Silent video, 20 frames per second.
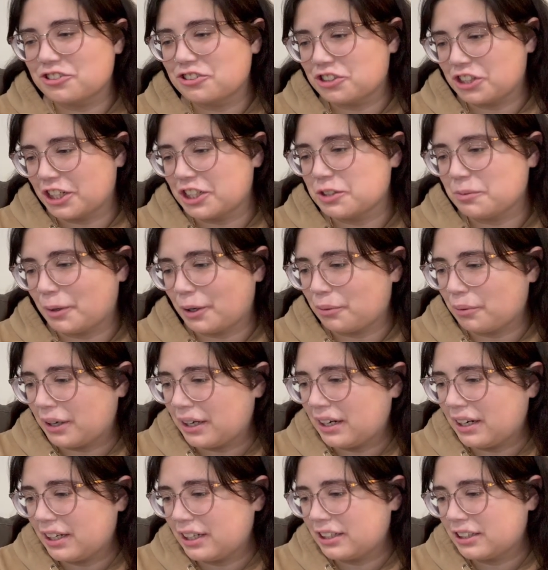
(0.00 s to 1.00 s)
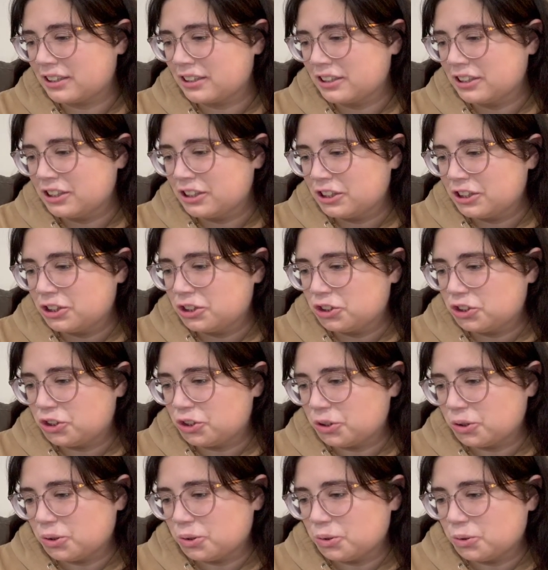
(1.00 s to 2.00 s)
change my rating
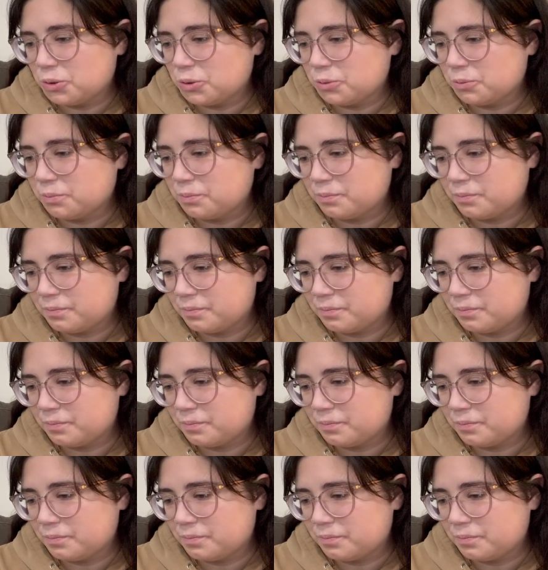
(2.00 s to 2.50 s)
to,